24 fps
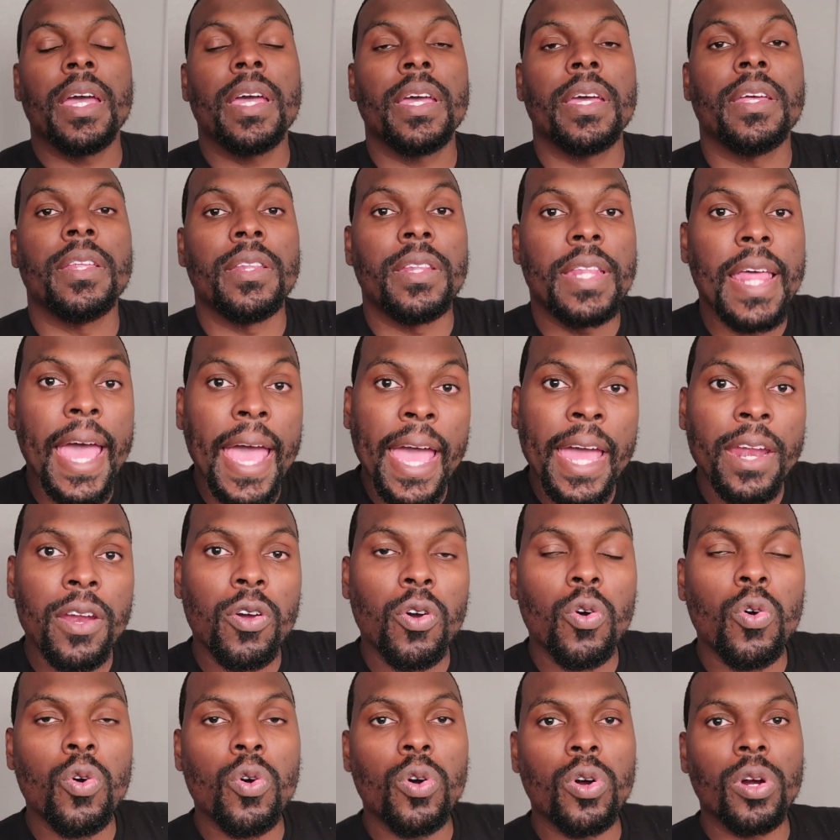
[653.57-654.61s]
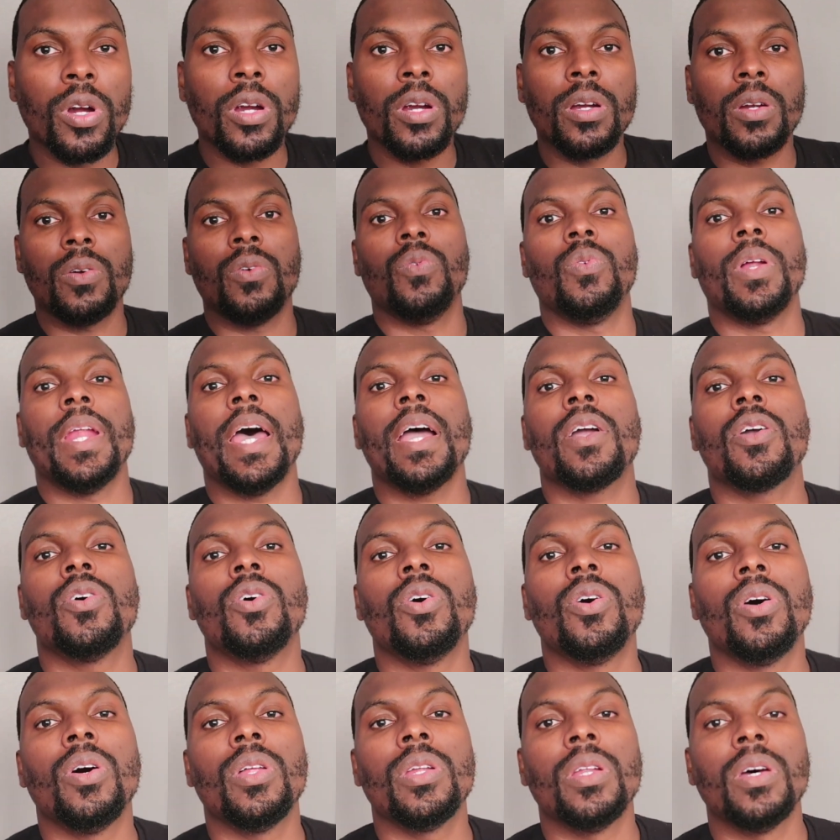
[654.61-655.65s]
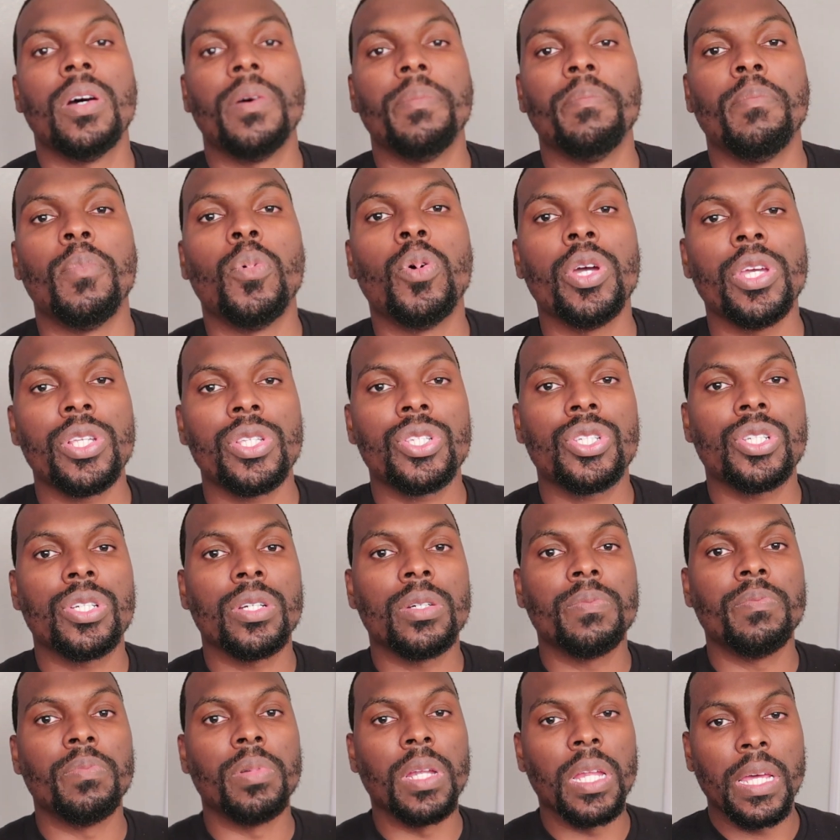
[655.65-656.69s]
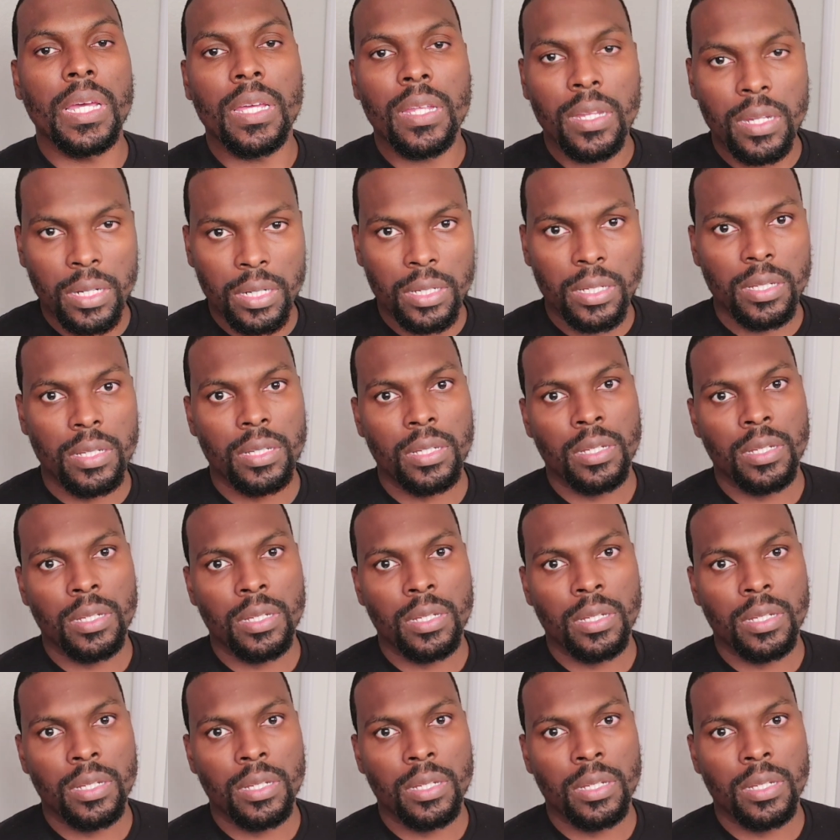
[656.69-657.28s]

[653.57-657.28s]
that or what I call a moisture blend.